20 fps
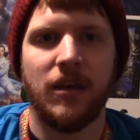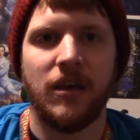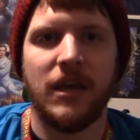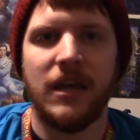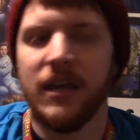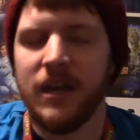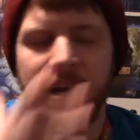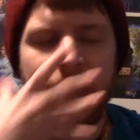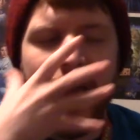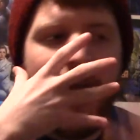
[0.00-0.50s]

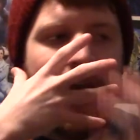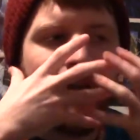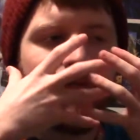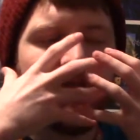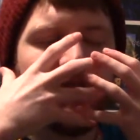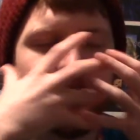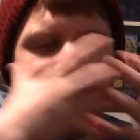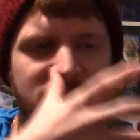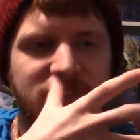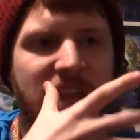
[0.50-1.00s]
He didn't have
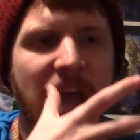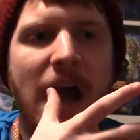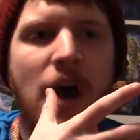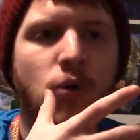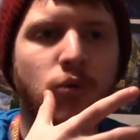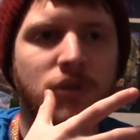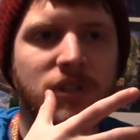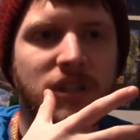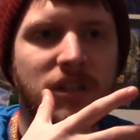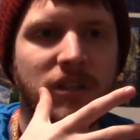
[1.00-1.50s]
the
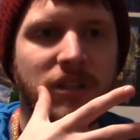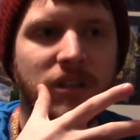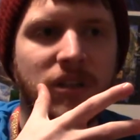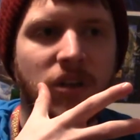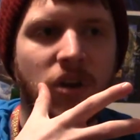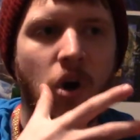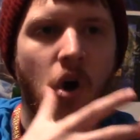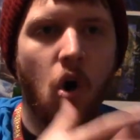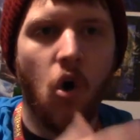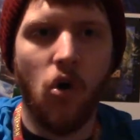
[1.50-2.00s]
snout
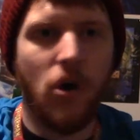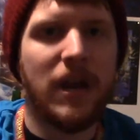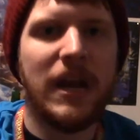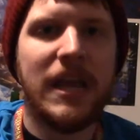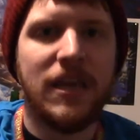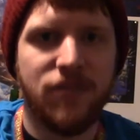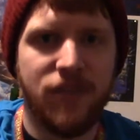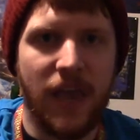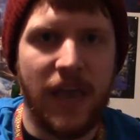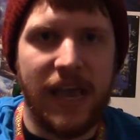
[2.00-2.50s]
or
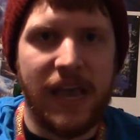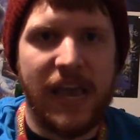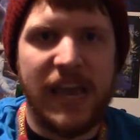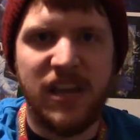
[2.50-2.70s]
anything.